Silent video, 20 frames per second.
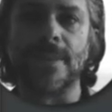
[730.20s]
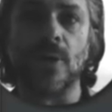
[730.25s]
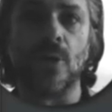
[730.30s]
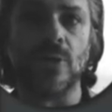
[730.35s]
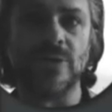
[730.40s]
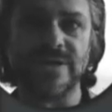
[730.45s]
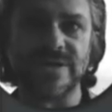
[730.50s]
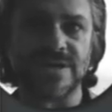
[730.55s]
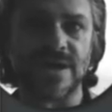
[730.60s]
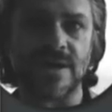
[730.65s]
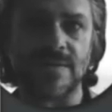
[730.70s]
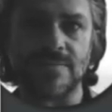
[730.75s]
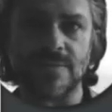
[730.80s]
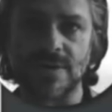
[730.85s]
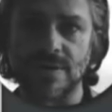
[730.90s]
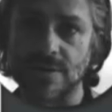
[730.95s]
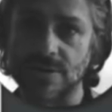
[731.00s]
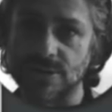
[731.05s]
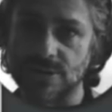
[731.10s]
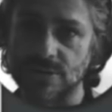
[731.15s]
all the time,
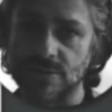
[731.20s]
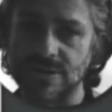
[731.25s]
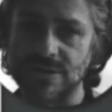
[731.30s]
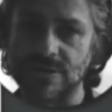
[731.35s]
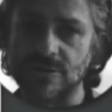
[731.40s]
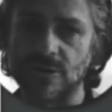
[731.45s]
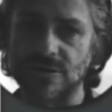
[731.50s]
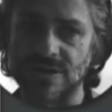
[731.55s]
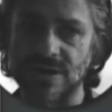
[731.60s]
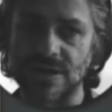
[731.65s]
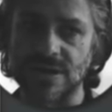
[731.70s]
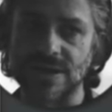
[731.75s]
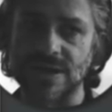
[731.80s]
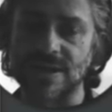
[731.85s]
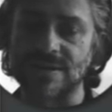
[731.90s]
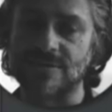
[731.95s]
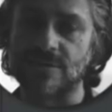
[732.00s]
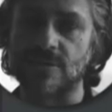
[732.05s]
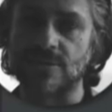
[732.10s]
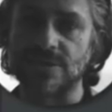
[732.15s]
because you're not going to
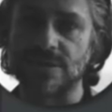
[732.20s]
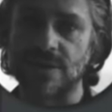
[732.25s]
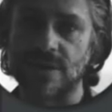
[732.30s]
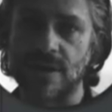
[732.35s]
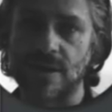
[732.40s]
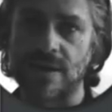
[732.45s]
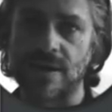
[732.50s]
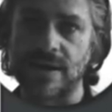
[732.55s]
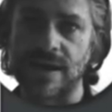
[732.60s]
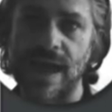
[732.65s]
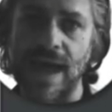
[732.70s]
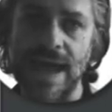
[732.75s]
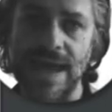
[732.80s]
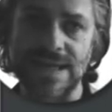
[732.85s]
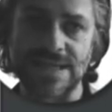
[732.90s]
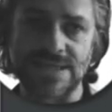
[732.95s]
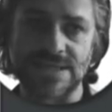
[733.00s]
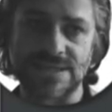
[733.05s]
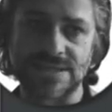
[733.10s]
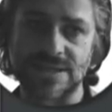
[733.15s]
get those high
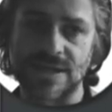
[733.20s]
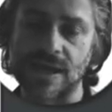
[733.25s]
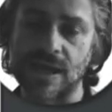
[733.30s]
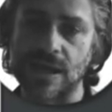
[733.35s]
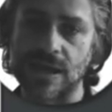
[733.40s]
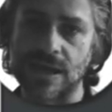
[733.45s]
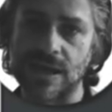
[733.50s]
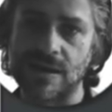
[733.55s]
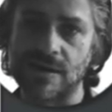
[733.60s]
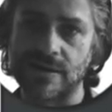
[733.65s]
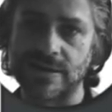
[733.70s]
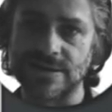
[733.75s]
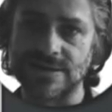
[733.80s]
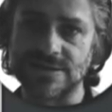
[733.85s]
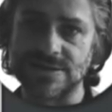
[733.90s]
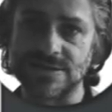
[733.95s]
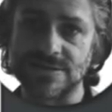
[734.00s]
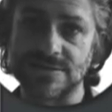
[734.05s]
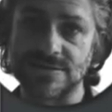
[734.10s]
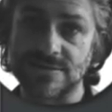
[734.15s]
8s and
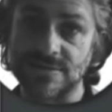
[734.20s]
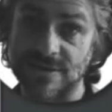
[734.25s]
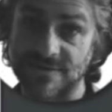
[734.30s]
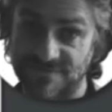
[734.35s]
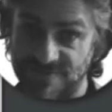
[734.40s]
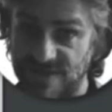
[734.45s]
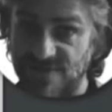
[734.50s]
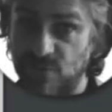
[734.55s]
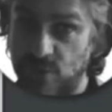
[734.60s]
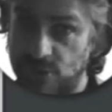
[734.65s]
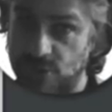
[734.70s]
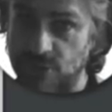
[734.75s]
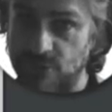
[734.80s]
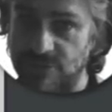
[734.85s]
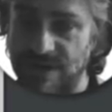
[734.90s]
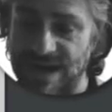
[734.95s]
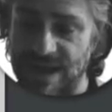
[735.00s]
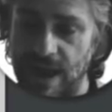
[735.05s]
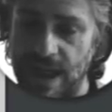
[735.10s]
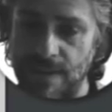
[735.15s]
9s if that's what you're
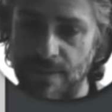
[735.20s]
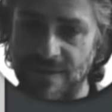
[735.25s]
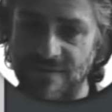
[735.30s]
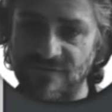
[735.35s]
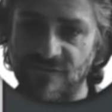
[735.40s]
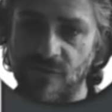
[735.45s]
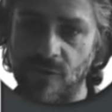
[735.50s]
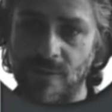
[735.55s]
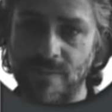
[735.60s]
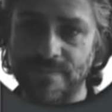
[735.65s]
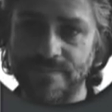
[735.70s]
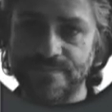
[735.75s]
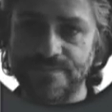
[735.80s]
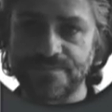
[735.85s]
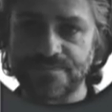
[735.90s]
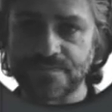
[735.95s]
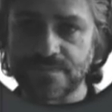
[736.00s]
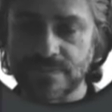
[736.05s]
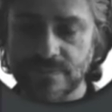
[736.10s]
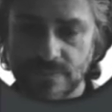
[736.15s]
really aiming for.
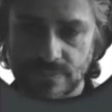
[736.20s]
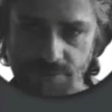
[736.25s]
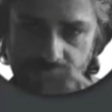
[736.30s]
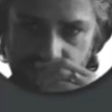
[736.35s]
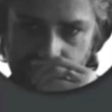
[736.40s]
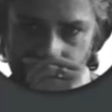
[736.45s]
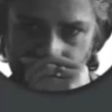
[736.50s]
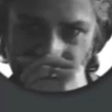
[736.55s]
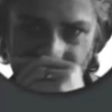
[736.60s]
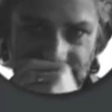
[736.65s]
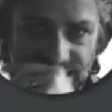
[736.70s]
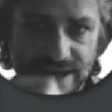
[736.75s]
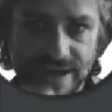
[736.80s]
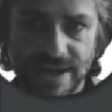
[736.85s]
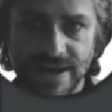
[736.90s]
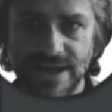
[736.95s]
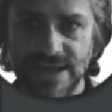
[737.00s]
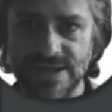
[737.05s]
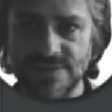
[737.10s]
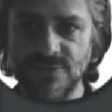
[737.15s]

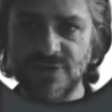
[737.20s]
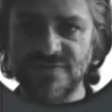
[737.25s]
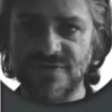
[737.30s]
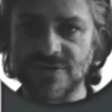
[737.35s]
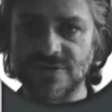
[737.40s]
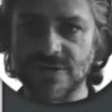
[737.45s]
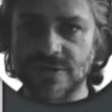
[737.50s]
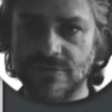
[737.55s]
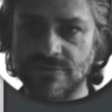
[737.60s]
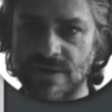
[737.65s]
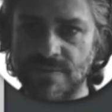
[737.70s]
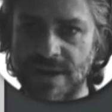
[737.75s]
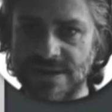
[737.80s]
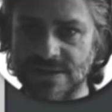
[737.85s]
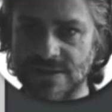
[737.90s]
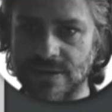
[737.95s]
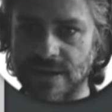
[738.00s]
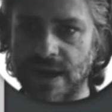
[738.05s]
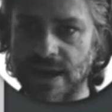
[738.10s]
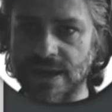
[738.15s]
Let's move on to
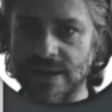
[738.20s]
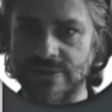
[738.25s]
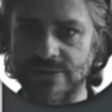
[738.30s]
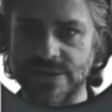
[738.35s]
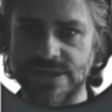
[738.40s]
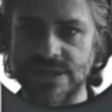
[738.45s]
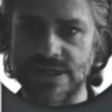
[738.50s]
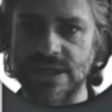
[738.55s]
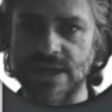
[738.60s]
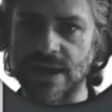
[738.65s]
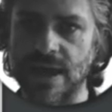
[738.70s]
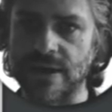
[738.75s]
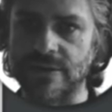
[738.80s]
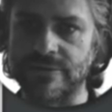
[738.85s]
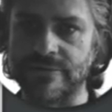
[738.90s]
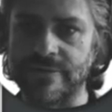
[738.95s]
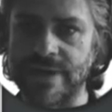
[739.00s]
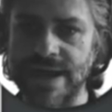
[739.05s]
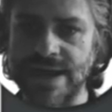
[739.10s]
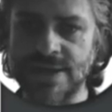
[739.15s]
grammatical accuracy and
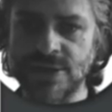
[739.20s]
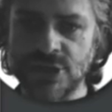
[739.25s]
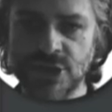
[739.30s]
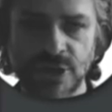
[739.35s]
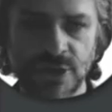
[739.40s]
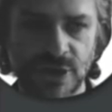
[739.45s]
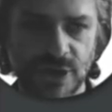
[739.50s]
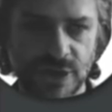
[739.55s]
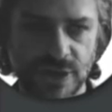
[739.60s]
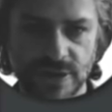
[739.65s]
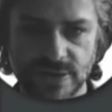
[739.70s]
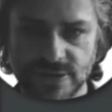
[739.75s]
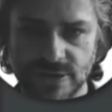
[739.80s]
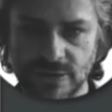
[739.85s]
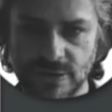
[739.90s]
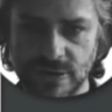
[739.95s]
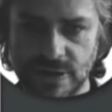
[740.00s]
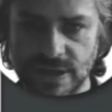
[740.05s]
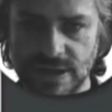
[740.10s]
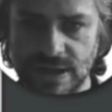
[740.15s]
range. So
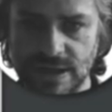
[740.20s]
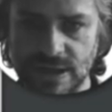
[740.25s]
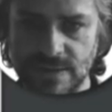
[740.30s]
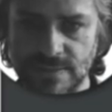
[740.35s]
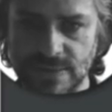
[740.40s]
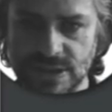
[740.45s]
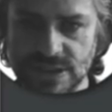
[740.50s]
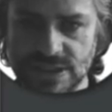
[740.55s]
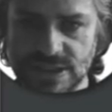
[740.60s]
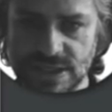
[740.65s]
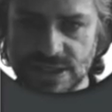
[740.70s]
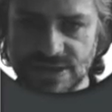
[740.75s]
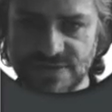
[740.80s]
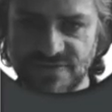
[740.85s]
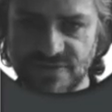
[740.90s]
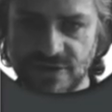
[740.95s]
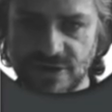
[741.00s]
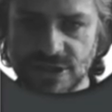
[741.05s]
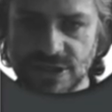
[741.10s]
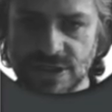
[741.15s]
looking at number 6
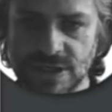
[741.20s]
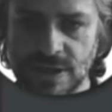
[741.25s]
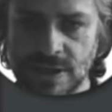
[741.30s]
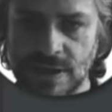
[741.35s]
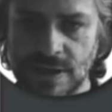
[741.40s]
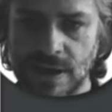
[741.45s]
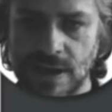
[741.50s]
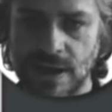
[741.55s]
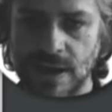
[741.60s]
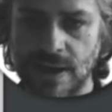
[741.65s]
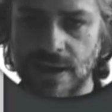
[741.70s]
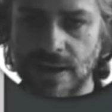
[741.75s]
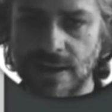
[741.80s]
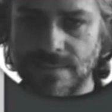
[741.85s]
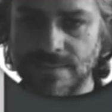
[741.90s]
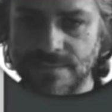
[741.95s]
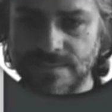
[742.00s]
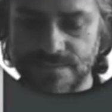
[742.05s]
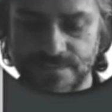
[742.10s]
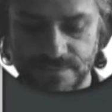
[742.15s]
first.
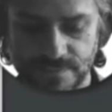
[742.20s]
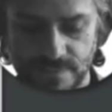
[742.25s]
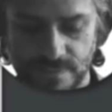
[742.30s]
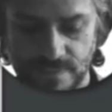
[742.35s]
So